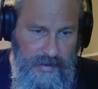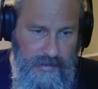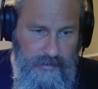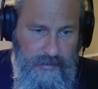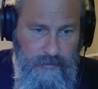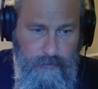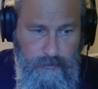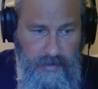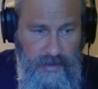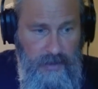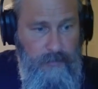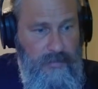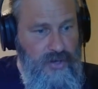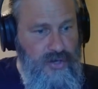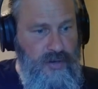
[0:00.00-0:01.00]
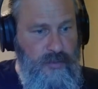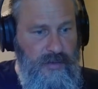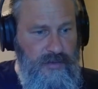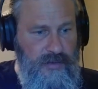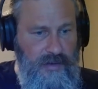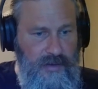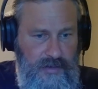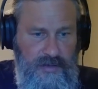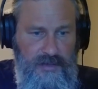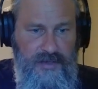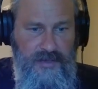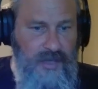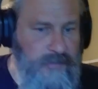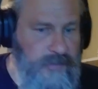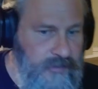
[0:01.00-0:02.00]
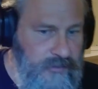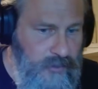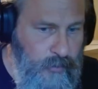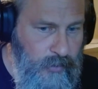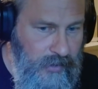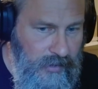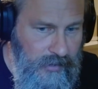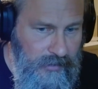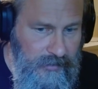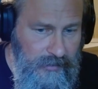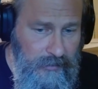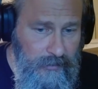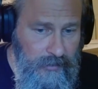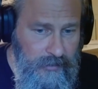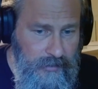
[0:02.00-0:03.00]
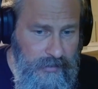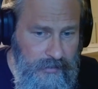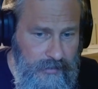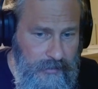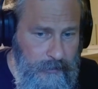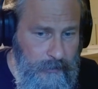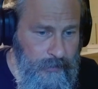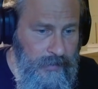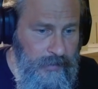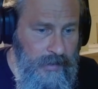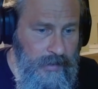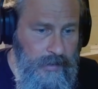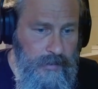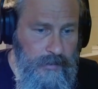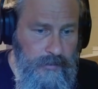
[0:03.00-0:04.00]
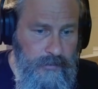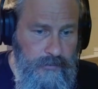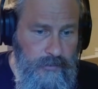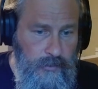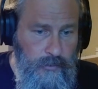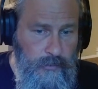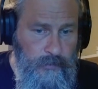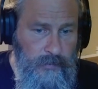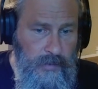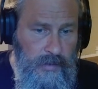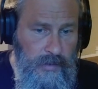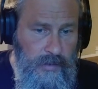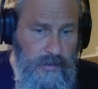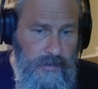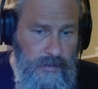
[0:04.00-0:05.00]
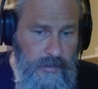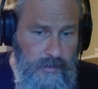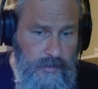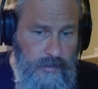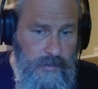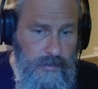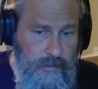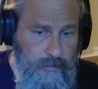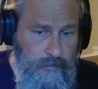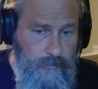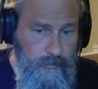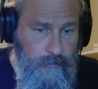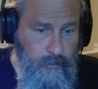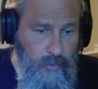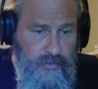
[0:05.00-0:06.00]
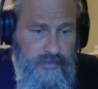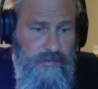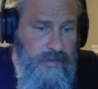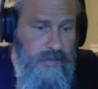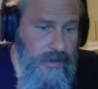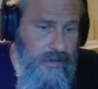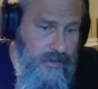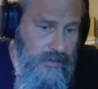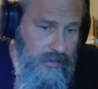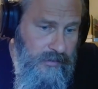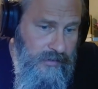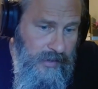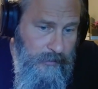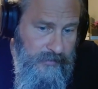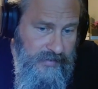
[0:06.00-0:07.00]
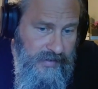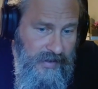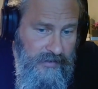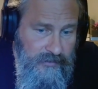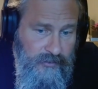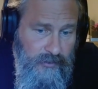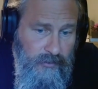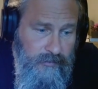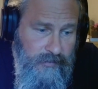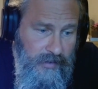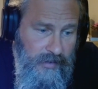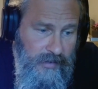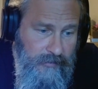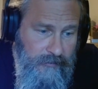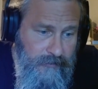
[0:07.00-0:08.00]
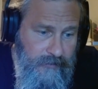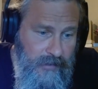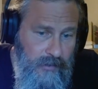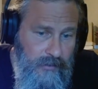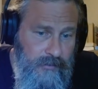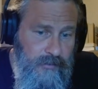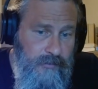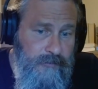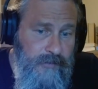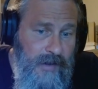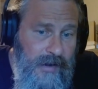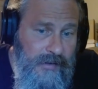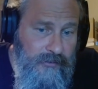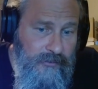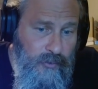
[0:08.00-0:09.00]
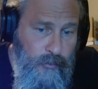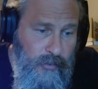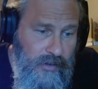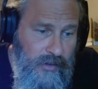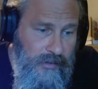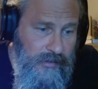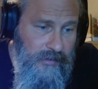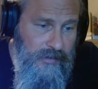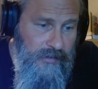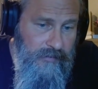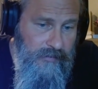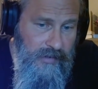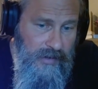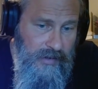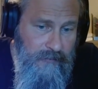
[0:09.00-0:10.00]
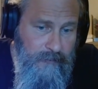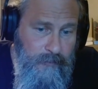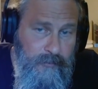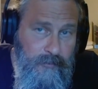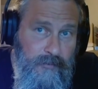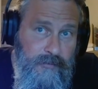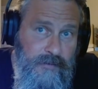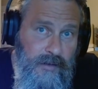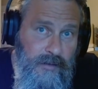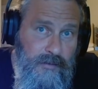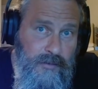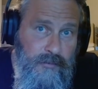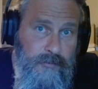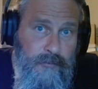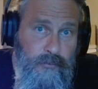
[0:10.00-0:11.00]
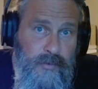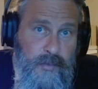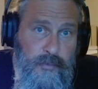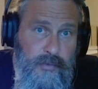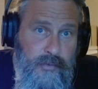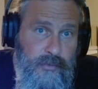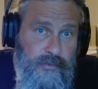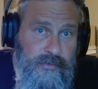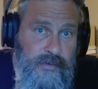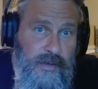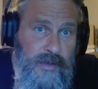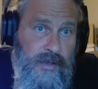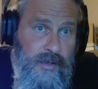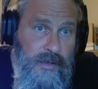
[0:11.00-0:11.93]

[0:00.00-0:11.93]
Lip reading: and make measurements on it to see if it's superconducting. So most of the initial attempts so far have failed to find superconductivity and have failed to reproduce